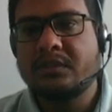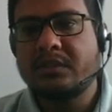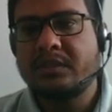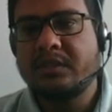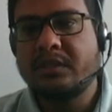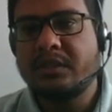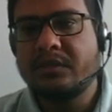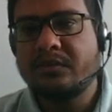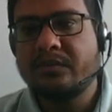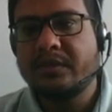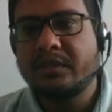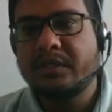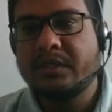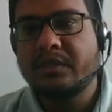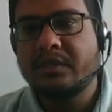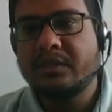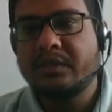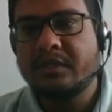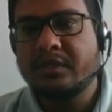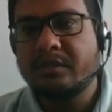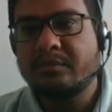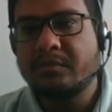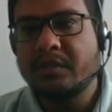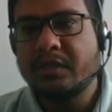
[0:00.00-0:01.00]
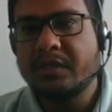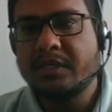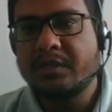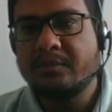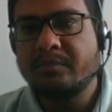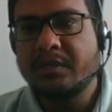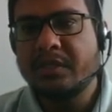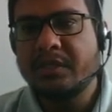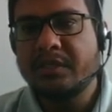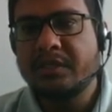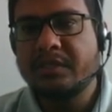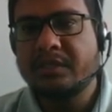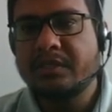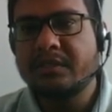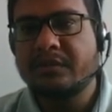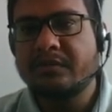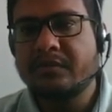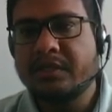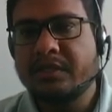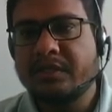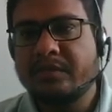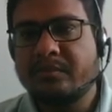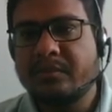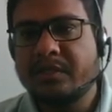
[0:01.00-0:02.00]
Here we can multiply and
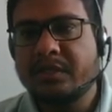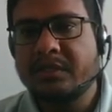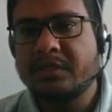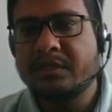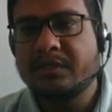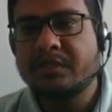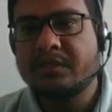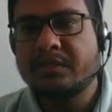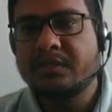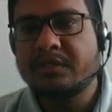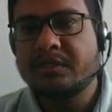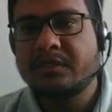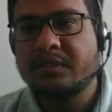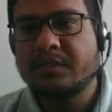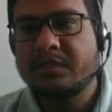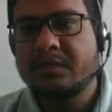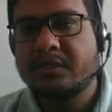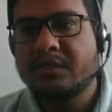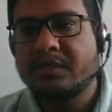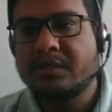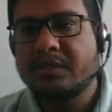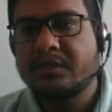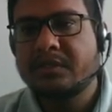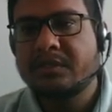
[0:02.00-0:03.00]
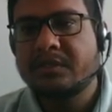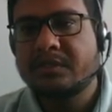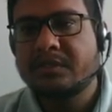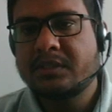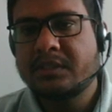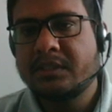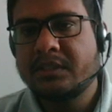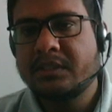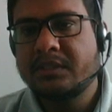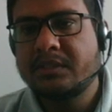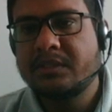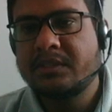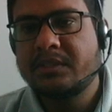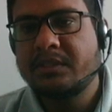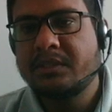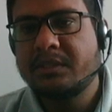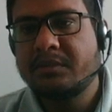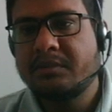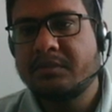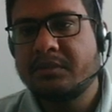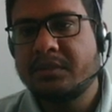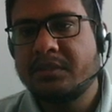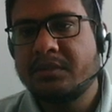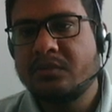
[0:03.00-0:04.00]
divide by sin
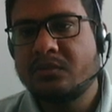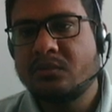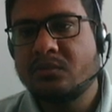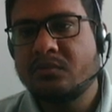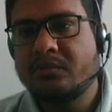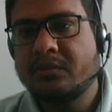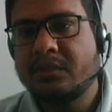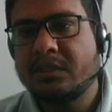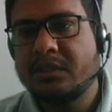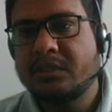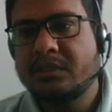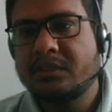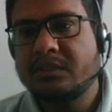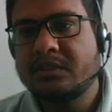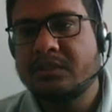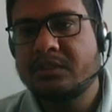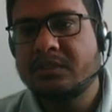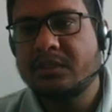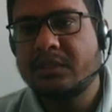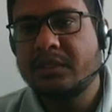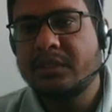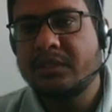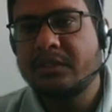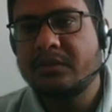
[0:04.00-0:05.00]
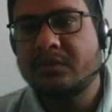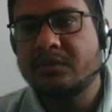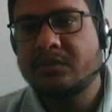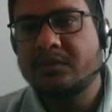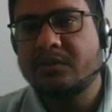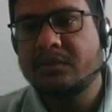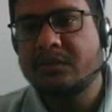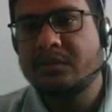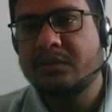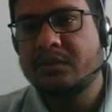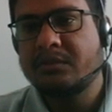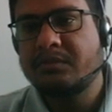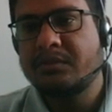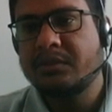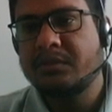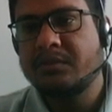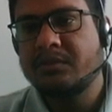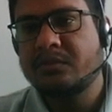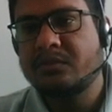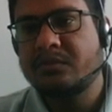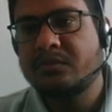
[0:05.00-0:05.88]
theta by 2 minus I cos theta by 2.